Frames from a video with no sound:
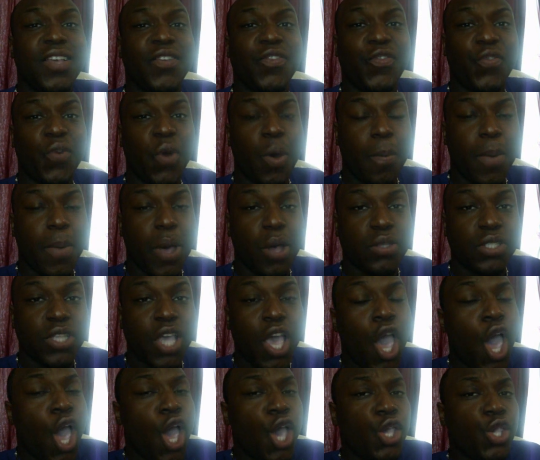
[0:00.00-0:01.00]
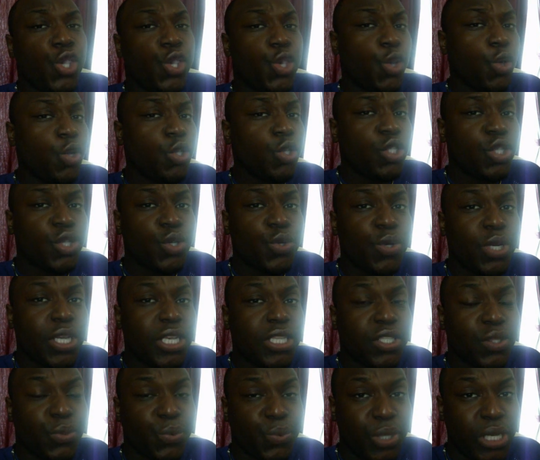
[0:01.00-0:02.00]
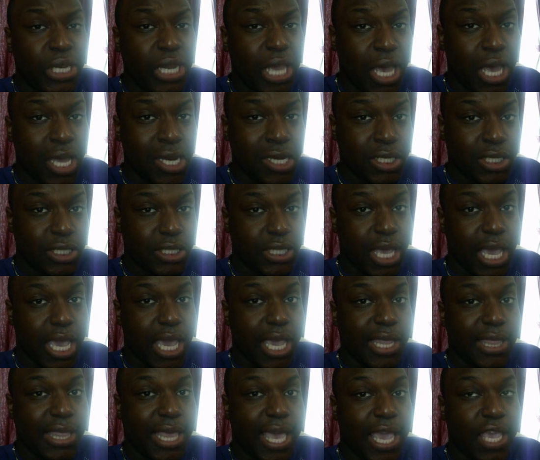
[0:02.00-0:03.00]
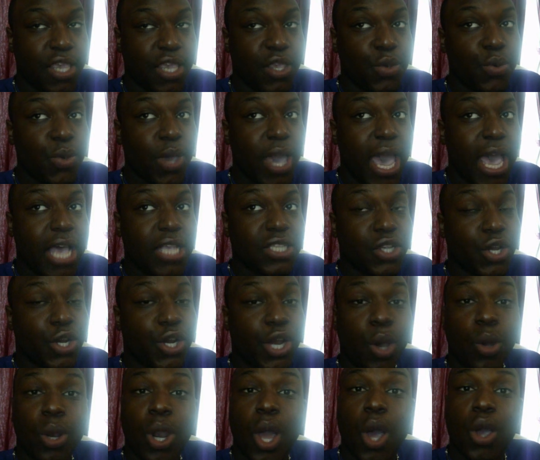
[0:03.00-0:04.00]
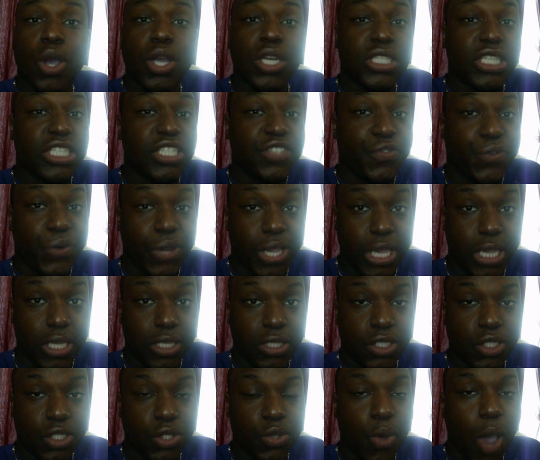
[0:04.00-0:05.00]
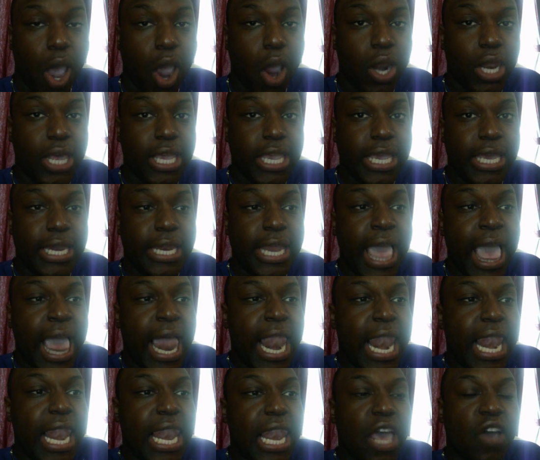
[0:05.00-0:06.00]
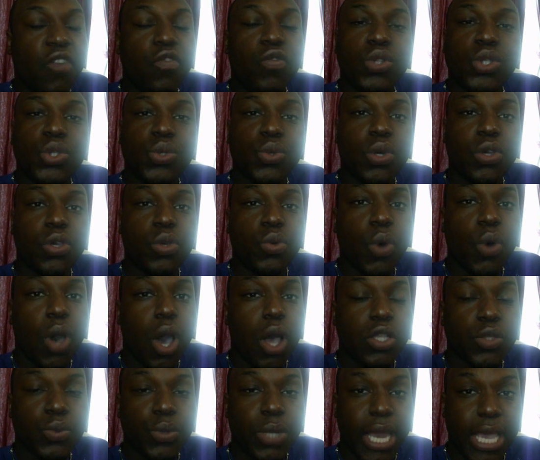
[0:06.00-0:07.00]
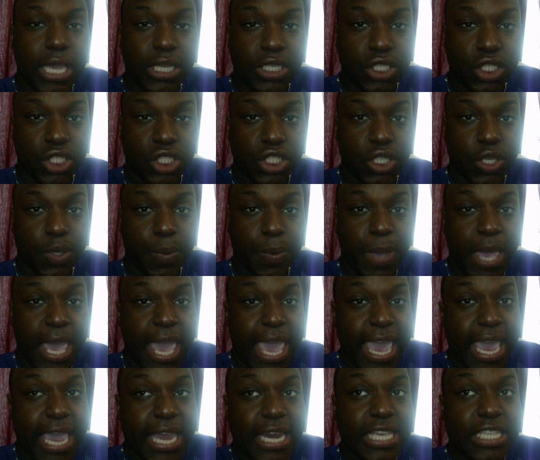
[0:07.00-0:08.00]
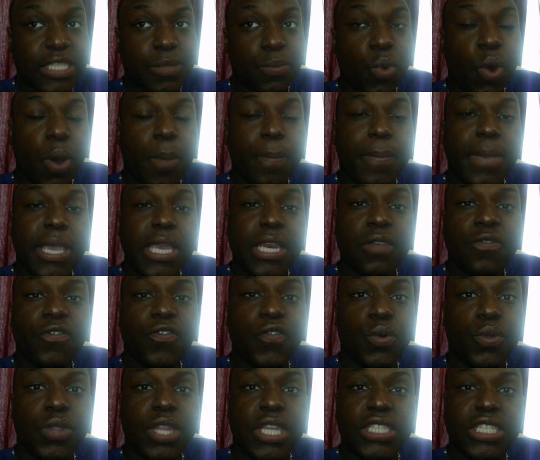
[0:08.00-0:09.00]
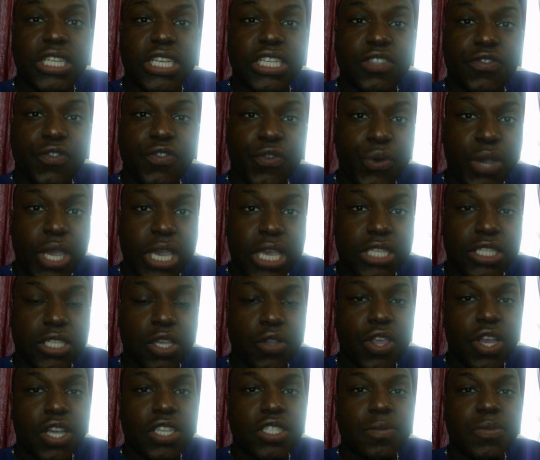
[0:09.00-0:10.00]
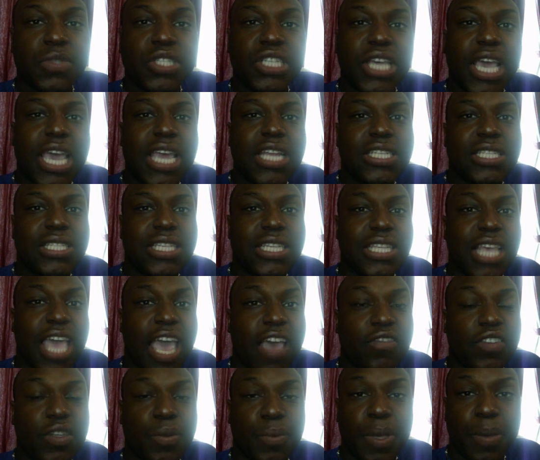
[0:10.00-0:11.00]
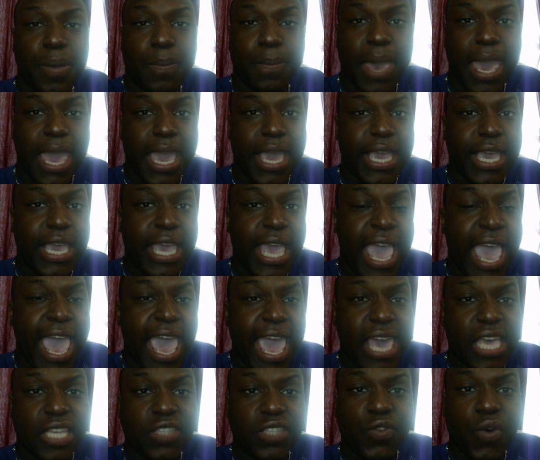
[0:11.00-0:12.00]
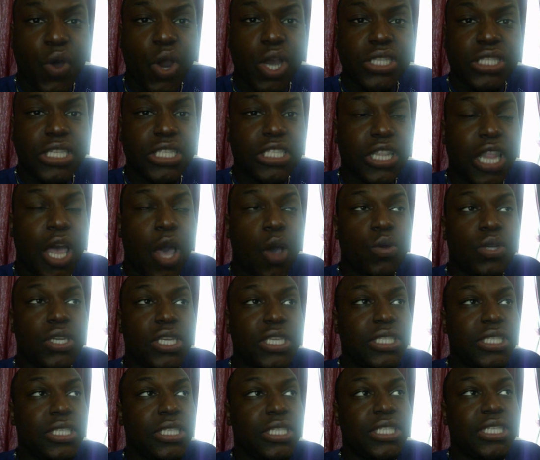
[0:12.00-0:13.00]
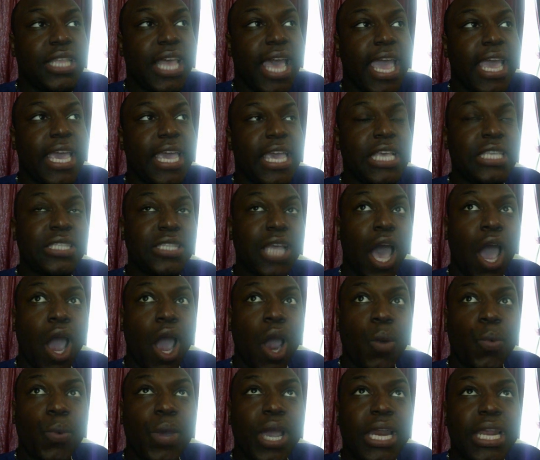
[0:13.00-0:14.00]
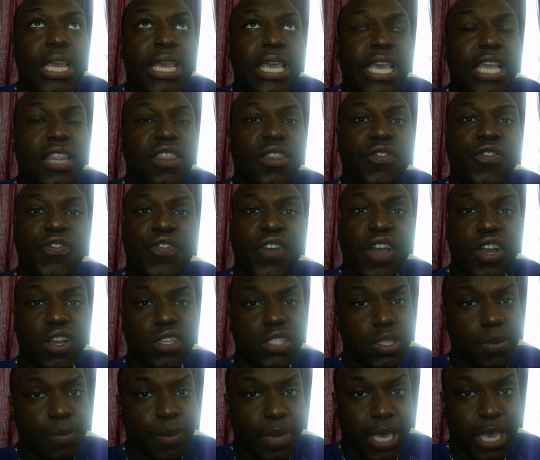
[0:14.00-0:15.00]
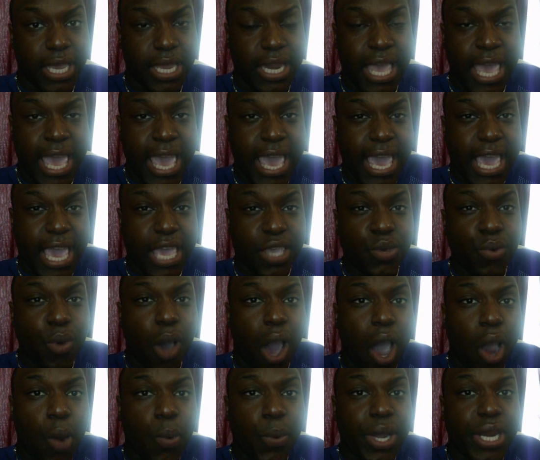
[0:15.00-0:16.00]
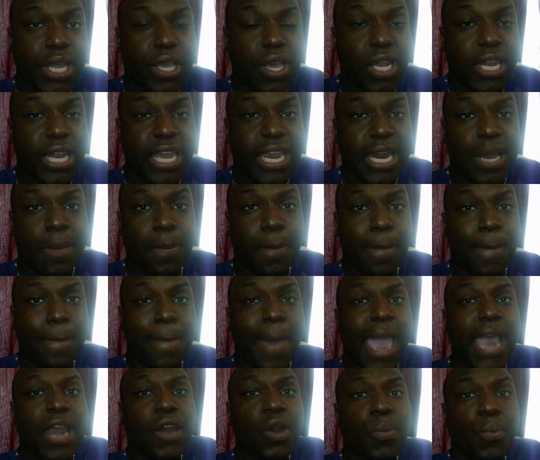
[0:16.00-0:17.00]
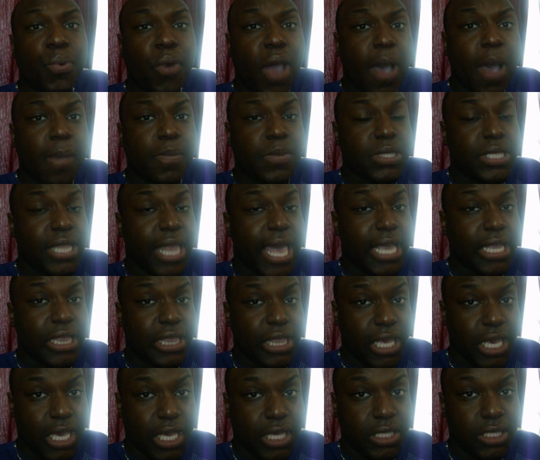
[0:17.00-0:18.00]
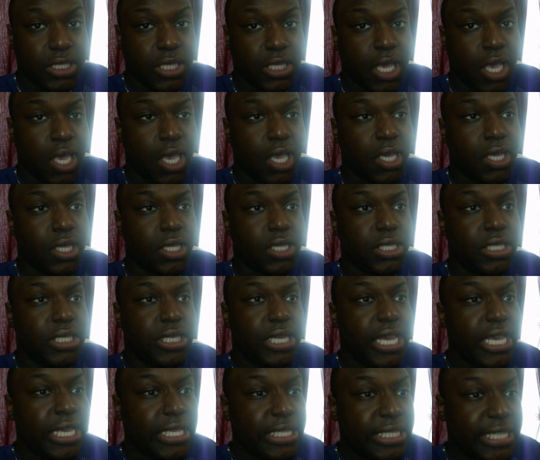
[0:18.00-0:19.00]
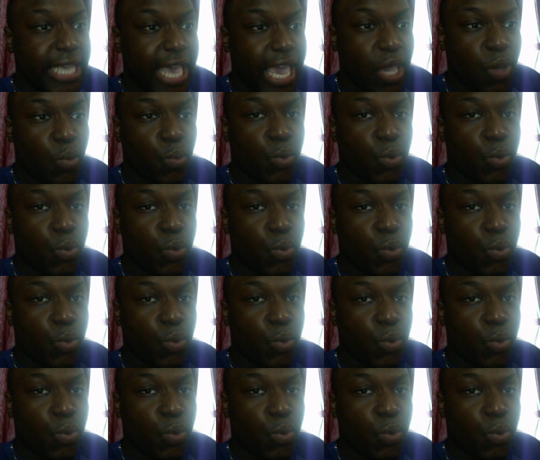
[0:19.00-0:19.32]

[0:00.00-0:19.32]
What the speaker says: and foremost, you two need to really understand that you guys are no longer just friends. You are in level 2 of you all's relationship, and it's more meaningful than just friends. So there's some changes that have to be made. As far as this long distance thing, it's already in the first month, and you already are letting minor problems like this dictate